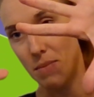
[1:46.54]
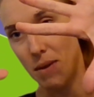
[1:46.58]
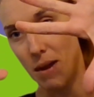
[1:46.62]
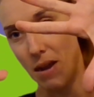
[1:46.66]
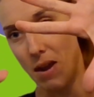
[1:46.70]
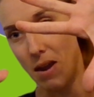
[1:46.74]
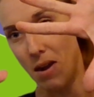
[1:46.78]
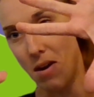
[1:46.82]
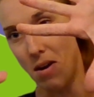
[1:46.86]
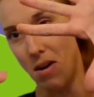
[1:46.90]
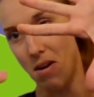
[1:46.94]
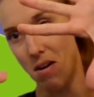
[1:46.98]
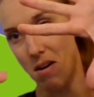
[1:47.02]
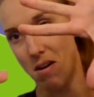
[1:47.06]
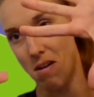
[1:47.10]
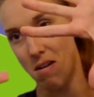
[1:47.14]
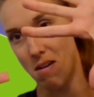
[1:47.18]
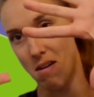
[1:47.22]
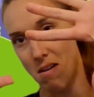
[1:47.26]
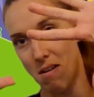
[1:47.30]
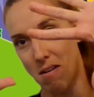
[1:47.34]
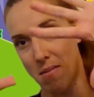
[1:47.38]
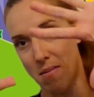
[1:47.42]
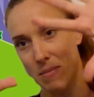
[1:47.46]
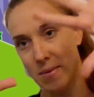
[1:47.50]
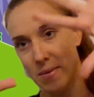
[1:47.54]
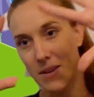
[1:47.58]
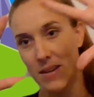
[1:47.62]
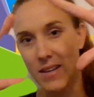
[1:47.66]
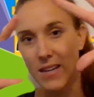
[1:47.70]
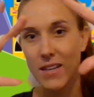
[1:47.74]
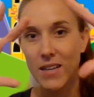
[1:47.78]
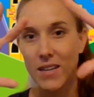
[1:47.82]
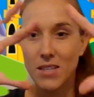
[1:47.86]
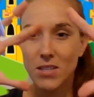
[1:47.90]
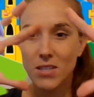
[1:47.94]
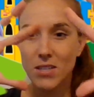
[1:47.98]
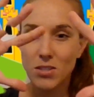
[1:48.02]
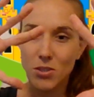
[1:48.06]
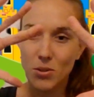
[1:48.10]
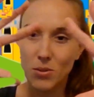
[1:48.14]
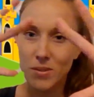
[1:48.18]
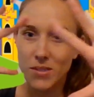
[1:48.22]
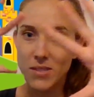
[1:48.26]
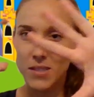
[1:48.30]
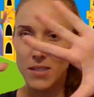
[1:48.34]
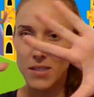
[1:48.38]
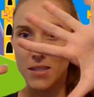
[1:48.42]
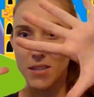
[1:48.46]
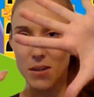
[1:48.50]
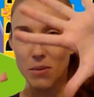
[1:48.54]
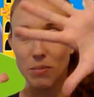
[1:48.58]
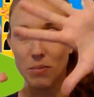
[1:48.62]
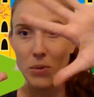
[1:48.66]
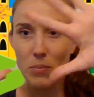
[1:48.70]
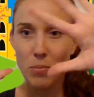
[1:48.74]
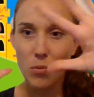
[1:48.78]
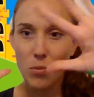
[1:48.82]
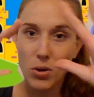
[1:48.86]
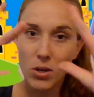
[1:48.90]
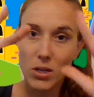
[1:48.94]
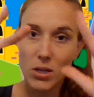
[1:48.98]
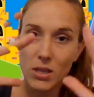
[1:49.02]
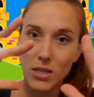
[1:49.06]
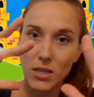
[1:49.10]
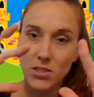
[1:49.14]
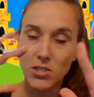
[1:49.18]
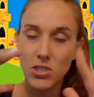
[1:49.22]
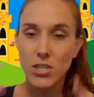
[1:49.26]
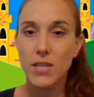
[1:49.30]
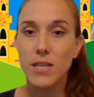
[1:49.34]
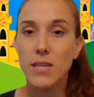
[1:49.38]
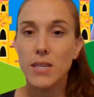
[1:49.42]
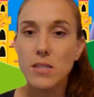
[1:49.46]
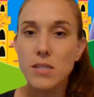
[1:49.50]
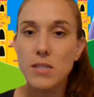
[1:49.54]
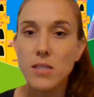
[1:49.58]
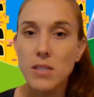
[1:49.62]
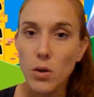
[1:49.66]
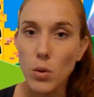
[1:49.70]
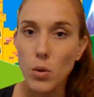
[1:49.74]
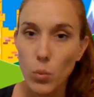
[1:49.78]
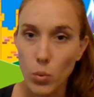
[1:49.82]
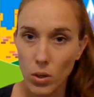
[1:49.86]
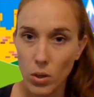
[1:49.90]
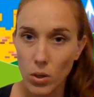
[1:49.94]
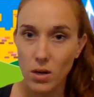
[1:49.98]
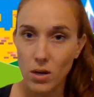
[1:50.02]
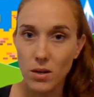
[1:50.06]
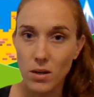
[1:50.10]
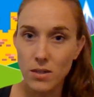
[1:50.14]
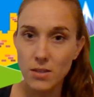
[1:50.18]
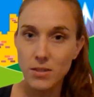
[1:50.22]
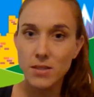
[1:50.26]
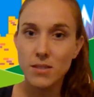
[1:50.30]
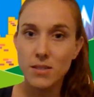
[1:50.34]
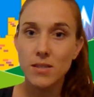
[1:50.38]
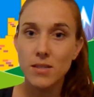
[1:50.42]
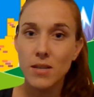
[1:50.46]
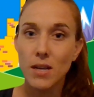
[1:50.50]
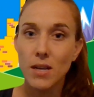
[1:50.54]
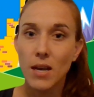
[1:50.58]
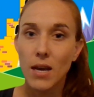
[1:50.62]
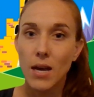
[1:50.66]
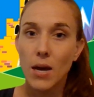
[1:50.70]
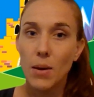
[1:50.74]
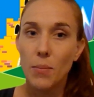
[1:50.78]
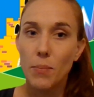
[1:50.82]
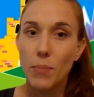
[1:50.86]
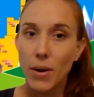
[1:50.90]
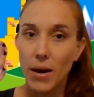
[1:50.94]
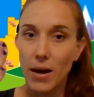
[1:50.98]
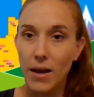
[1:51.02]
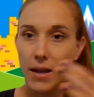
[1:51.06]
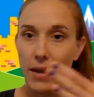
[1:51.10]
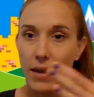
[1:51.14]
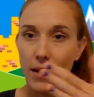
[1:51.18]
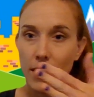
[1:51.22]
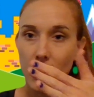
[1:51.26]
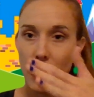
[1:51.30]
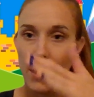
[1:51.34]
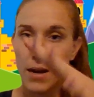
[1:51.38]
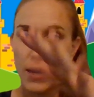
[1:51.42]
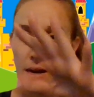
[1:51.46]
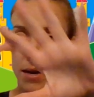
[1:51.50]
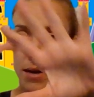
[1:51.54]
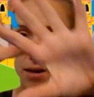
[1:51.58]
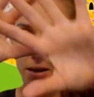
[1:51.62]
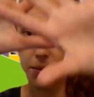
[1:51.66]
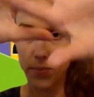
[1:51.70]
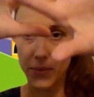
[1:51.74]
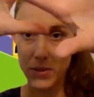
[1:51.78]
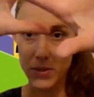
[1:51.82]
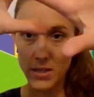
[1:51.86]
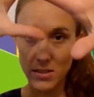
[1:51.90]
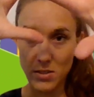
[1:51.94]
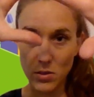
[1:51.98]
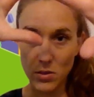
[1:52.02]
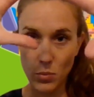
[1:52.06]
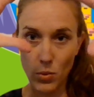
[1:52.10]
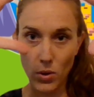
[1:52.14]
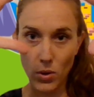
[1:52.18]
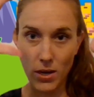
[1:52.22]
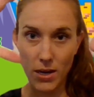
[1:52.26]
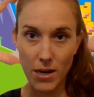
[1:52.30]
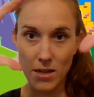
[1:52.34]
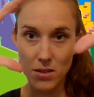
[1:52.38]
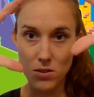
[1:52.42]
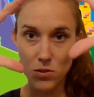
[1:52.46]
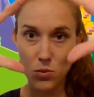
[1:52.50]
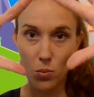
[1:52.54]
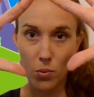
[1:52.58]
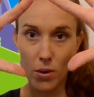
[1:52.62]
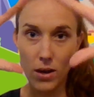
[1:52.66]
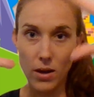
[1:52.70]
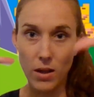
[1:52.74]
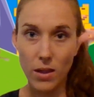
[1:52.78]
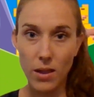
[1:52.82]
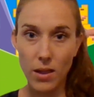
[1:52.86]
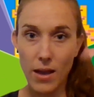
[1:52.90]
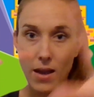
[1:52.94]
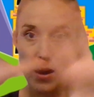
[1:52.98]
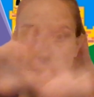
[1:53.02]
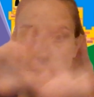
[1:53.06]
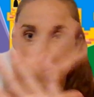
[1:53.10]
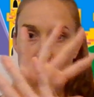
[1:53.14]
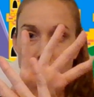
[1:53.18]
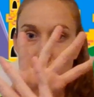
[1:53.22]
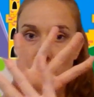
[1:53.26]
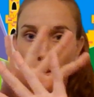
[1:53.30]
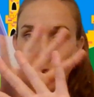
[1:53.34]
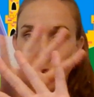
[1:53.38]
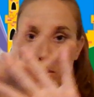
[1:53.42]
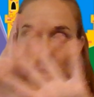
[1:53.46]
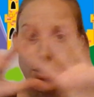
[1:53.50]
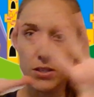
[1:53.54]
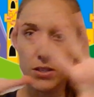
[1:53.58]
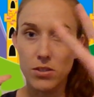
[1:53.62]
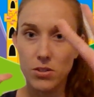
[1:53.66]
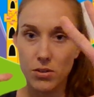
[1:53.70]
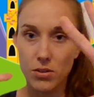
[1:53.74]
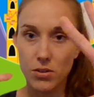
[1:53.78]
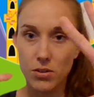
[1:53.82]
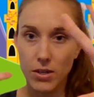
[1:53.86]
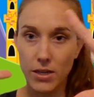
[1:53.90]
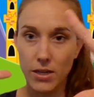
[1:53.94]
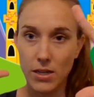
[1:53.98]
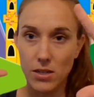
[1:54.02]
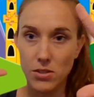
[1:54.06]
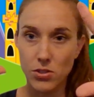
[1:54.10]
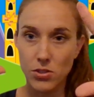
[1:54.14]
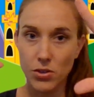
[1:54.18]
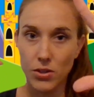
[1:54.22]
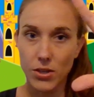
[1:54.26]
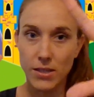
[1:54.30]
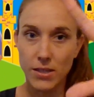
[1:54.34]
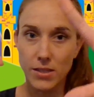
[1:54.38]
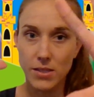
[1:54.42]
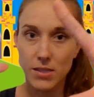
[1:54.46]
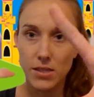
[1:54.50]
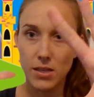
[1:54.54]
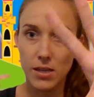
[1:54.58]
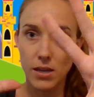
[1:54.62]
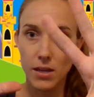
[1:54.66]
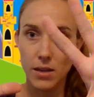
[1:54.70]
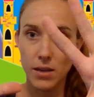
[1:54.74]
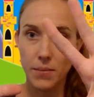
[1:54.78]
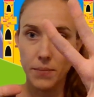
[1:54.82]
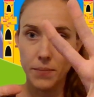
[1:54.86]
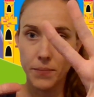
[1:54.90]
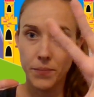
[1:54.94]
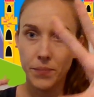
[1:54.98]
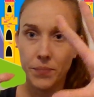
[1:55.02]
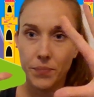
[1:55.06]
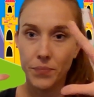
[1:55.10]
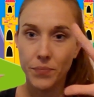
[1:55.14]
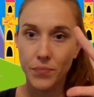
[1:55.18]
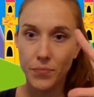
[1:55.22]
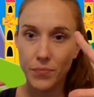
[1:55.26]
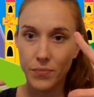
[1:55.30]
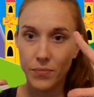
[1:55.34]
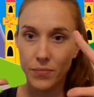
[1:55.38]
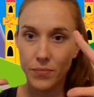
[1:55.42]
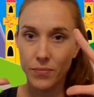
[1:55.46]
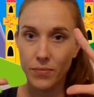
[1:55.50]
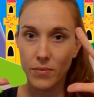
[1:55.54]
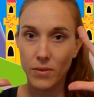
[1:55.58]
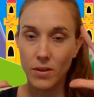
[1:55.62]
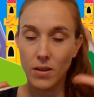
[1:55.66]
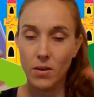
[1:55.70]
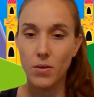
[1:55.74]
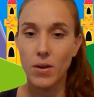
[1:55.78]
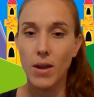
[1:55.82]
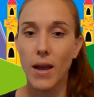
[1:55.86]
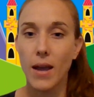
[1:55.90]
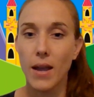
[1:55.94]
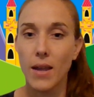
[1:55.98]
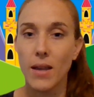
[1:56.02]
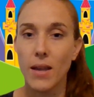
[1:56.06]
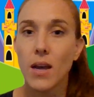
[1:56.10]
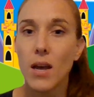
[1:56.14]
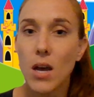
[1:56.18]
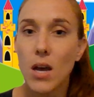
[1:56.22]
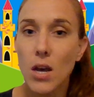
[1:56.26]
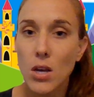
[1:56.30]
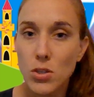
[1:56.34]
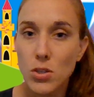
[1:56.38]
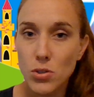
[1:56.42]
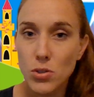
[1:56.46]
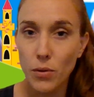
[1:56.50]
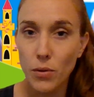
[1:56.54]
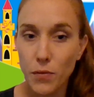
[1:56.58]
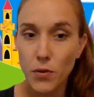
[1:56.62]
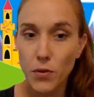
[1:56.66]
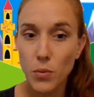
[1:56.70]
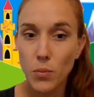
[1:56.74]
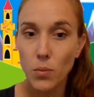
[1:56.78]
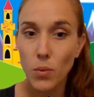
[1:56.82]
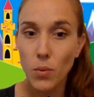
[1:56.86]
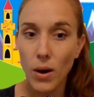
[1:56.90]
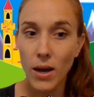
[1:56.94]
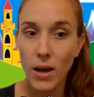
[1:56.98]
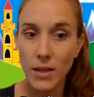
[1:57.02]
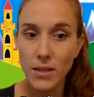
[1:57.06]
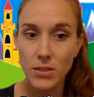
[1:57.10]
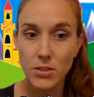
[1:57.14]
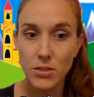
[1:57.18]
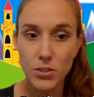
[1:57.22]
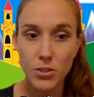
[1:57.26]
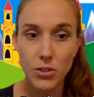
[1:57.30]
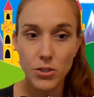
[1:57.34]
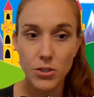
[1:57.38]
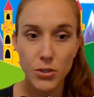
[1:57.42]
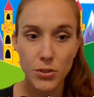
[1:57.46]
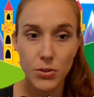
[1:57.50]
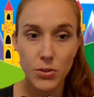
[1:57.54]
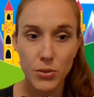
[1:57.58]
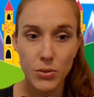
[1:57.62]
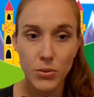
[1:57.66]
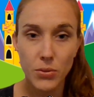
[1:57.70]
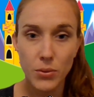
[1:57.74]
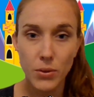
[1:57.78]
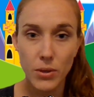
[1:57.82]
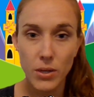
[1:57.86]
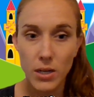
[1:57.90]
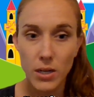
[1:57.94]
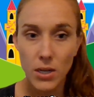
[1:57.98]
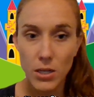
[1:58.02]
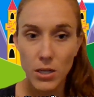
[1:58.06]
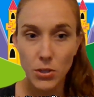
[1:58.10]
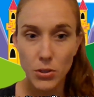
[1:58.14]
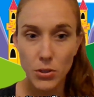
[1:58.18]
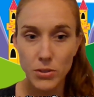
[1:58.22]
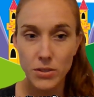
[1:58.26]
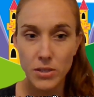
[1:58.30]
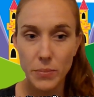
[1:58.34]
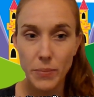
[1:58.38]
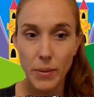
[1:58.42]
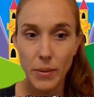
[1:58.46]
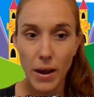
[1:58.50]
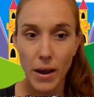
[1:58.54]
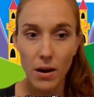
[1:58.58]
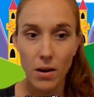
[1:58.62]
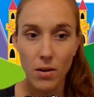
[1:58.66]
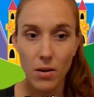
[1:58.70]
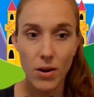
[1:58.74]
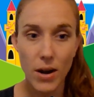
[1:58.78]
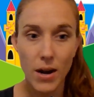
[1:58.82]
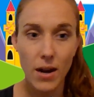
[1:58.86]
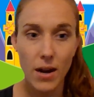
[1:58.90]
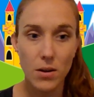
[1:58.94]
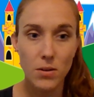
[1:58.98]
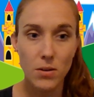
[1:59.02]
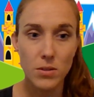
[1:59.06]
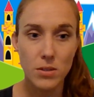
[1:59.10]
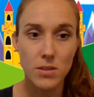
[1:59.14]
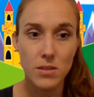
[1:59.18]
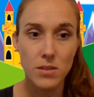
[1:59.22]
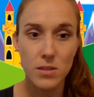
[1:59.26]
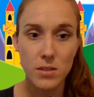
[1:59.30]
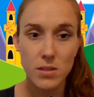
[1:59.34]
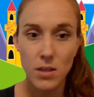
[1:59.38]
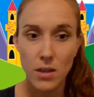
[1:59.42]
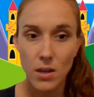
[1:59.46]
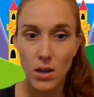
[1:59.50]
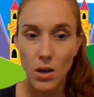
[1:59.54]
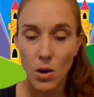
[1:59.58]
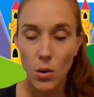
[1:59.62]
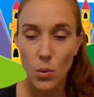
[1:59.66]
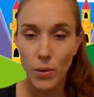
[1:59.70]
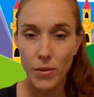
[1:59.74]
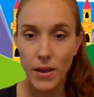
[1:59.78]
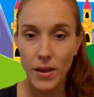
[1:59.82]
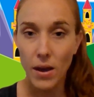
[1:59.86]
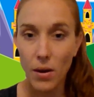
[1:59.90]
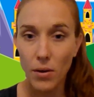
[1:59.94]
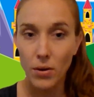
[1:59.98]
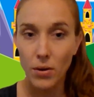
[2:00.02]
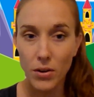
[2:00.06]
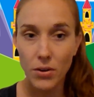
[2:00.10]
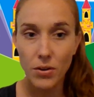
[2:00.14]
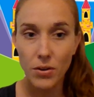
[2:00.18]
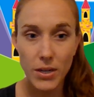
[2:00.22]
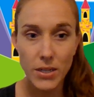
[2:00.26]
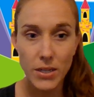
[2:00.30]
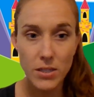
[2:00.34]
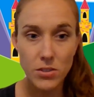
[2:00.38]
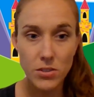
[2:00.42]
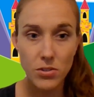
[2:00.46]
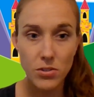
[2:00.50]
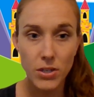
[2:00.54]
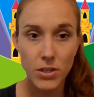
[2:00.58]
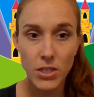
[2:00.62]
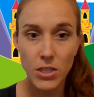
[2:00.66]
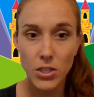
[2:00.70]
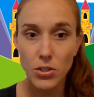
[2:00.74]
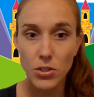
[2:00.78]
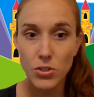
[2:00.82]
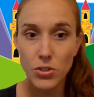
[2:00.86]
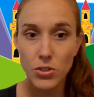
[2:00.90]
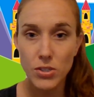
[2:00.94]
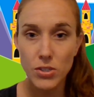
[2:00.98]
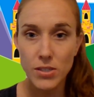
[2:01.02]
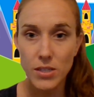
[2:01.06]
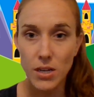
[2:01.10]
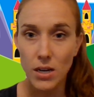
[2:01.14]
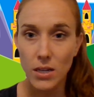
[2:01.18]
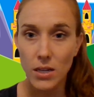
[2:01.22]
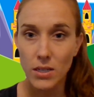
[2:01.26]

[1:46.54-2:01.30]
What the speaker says: my arm. So it's a little bit more glitchy. It still works, but it doesn't work as well as the green screen, as you can see. Okay, so if you want to use the backgrounds without a green screen, you just